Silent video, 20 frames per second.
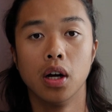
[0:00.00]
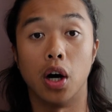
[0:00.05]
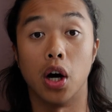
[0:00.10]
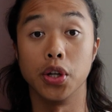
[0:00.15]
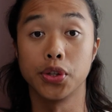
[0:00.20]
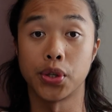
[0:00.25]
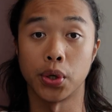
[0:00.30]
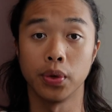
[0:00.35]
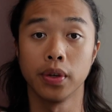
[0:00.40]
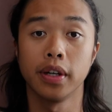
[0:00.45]

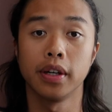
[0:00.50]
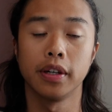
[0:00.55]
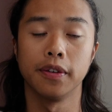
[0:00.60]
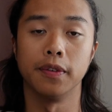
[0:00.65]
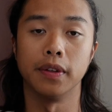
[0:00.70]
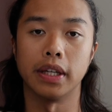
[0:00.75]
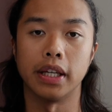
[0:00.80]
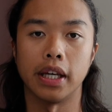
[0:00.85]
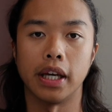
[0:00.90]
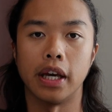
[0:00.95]

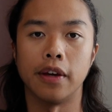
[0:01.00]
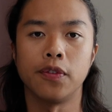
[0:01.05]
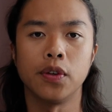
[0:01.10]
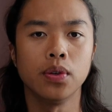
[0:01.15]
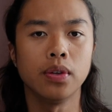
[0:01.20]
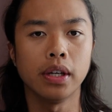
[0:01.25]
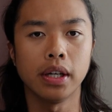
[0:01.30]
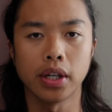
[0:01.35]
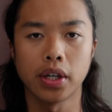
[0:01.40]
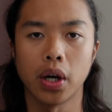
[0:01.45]
Alternatively, if
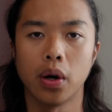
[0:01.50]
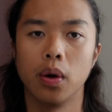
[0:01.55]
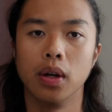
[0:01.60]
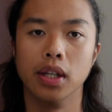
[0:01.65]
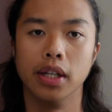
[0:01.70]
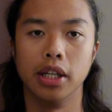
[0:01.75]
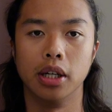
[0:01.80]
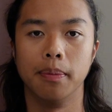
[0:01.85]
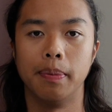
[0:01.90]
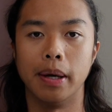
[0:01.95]
you need to go a
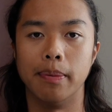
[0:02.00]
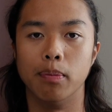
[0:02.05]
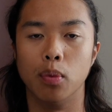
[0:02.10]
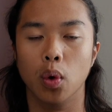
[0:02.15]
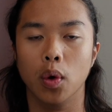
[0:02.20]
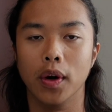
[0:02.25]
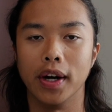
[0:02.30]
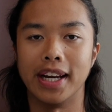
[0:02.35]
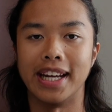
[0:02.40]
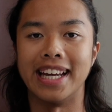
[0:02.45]
little bit
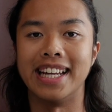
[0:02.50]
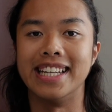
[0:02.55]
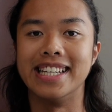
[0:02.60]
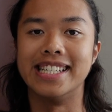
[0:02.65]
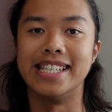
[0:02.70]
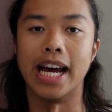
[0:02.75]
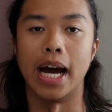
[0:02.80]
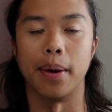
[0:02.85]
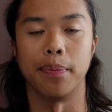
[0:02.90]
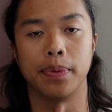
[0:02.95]
more in
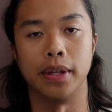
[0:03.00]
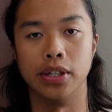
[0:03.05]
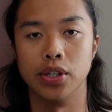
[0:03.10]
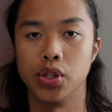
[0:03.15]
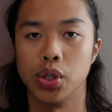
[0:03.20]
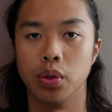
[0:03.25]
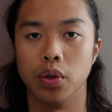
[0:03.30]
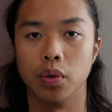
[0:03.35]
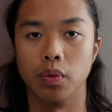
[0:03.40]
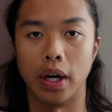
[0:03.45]
depth
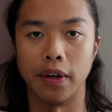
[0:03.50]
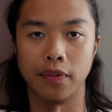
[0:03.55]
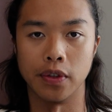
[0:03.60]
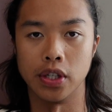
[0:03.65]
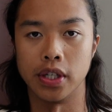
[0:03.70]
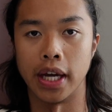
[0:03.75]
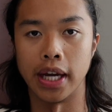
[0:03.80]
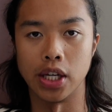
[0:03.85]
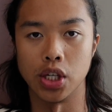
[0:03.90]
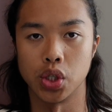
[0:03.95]
into a
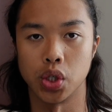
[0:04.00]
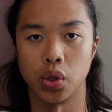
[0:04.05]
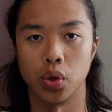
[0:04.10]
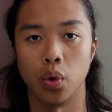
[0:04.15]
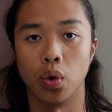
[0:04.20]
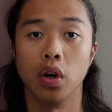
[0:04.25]
refutation,